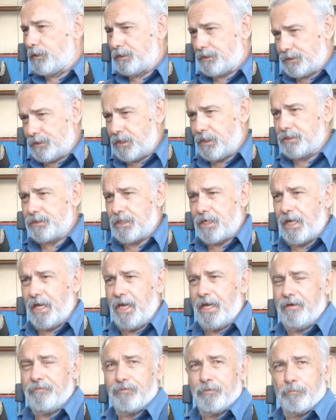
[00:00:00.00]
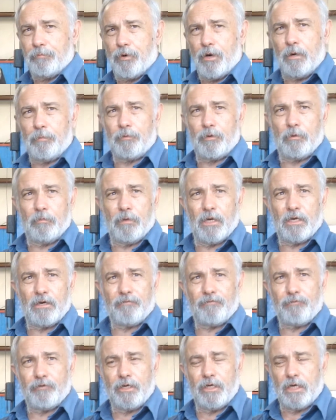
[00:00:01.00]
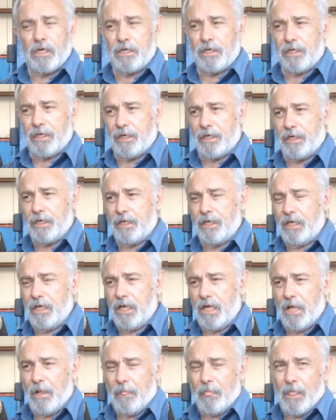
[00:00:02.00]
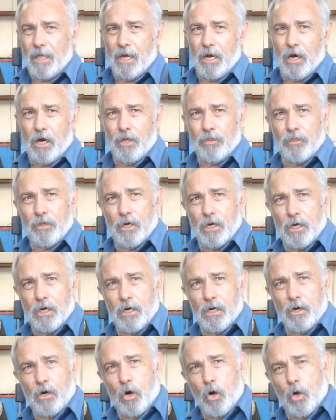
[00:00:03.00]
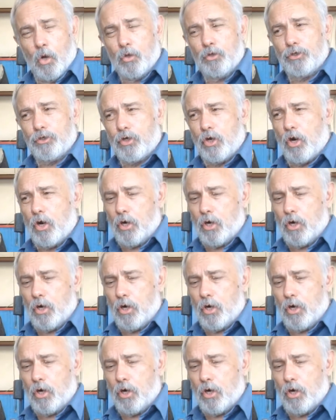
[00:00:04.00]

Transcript: is does it have the proper amount of Freon in it. On the older